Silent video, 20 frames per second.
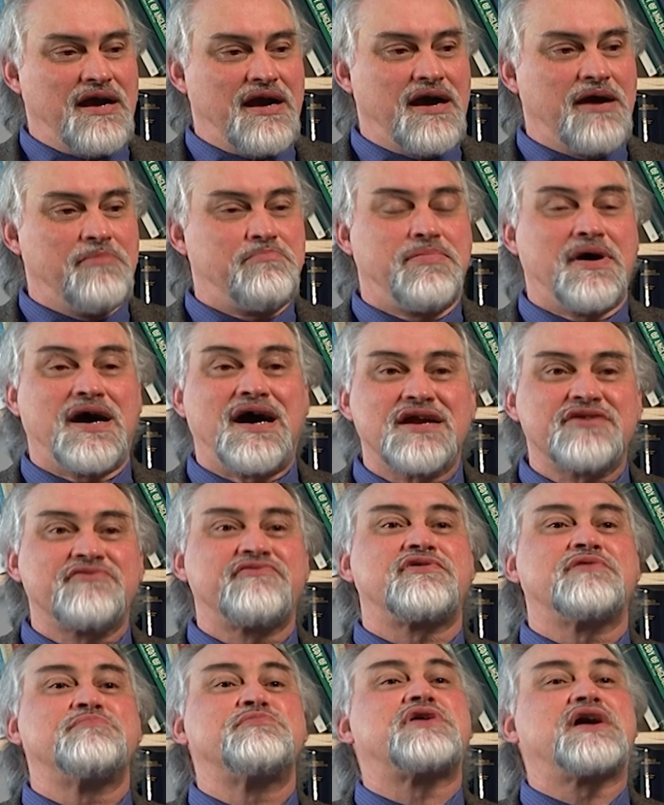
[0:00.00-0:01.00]
apart
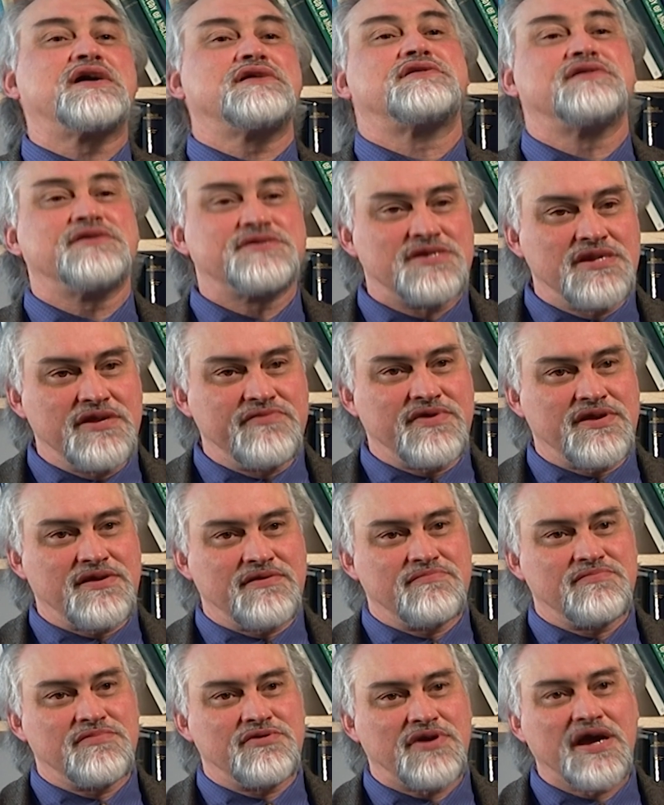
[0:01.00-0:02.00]
from righteous living,
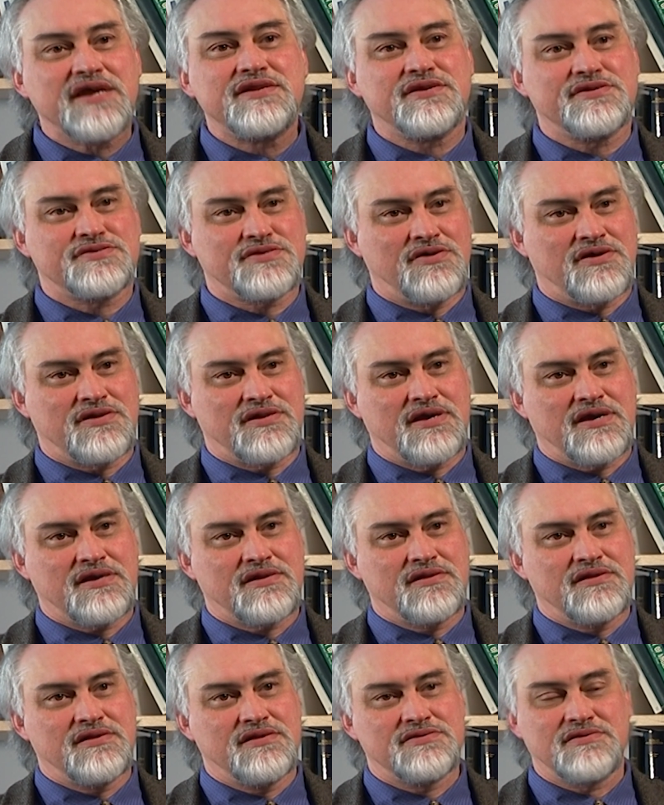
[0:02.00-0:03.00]
righteous
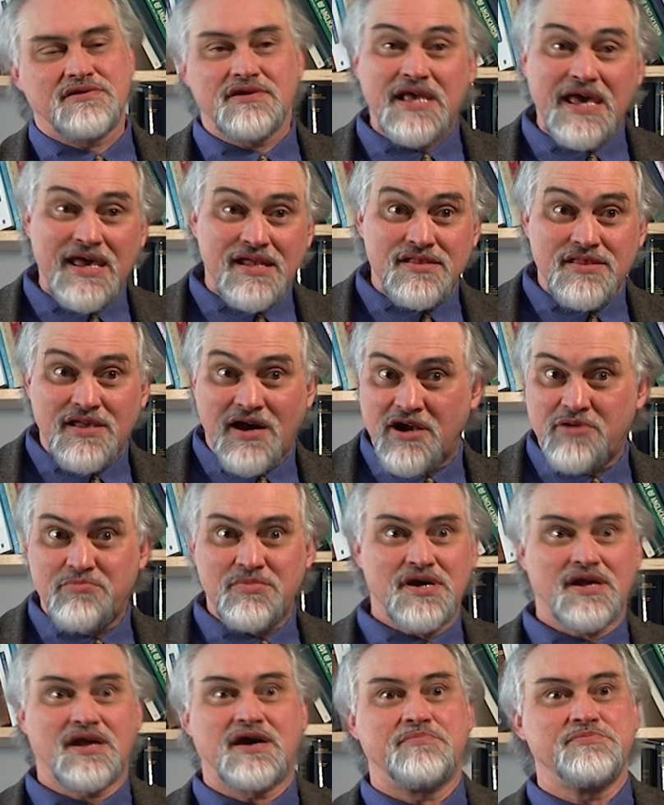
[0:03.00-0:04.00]
conduct. So again,
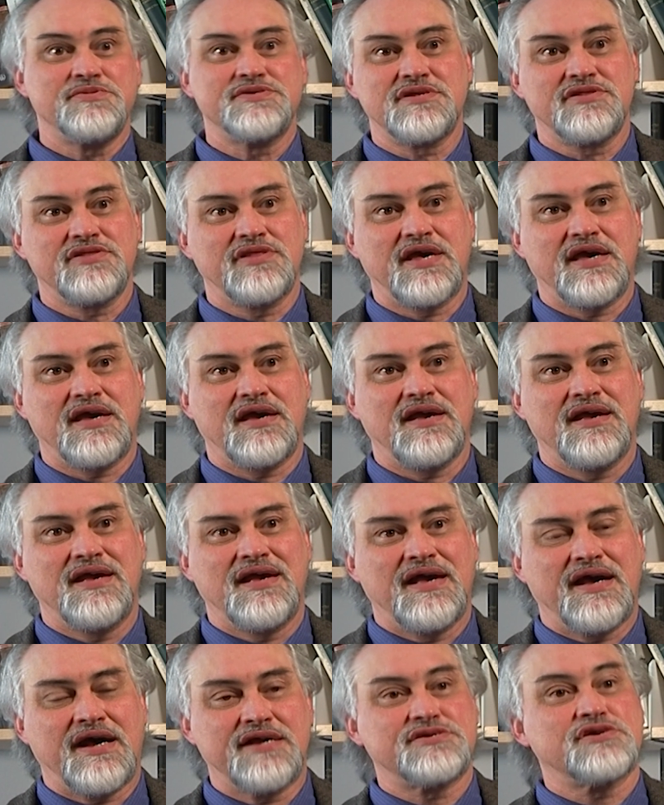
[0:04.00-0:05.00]
dharma comes in there
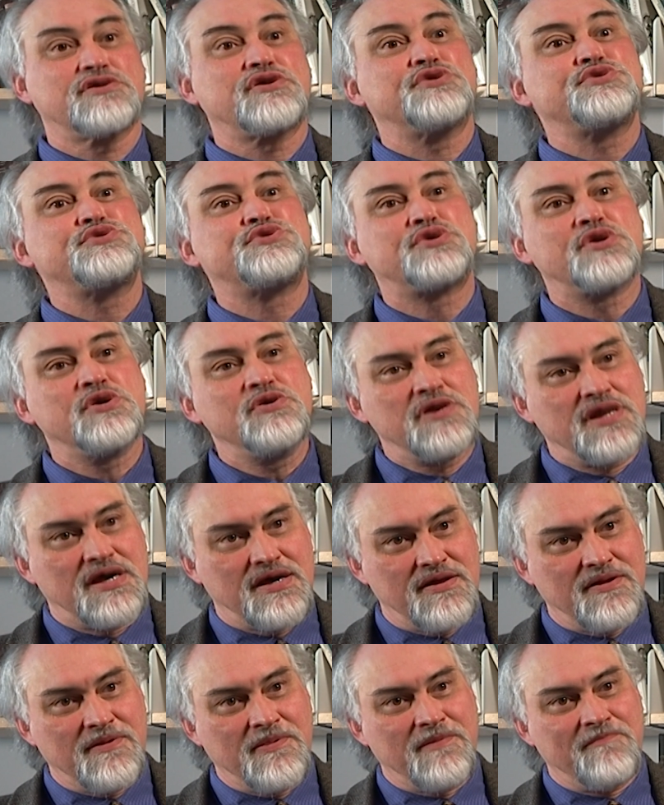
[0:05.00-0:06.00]
as a controller
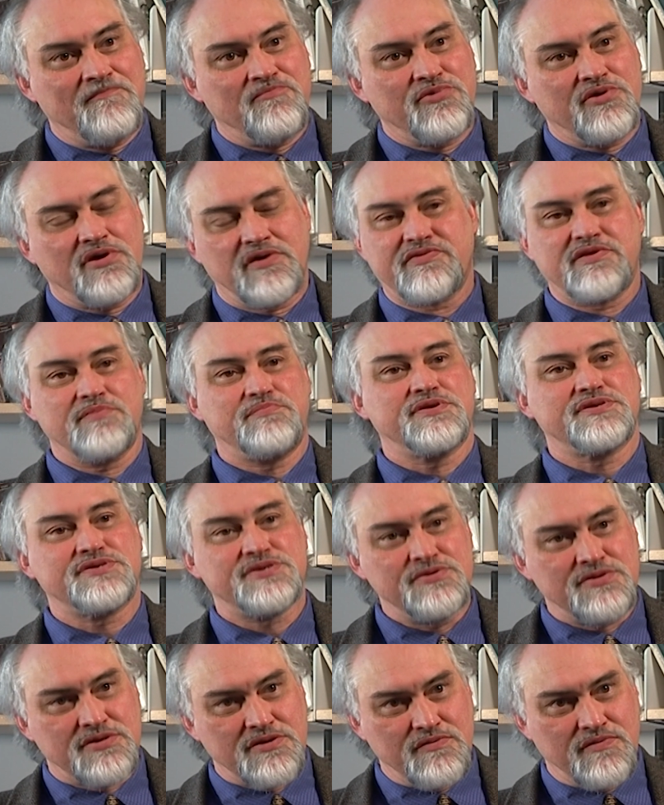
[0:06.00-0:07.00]
of the
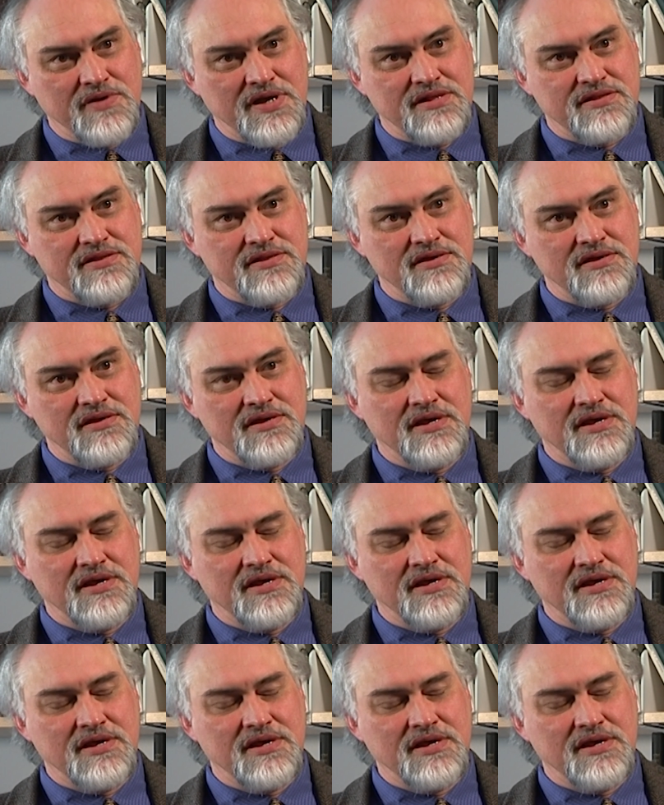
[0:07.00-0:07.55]
pursuit of wealth.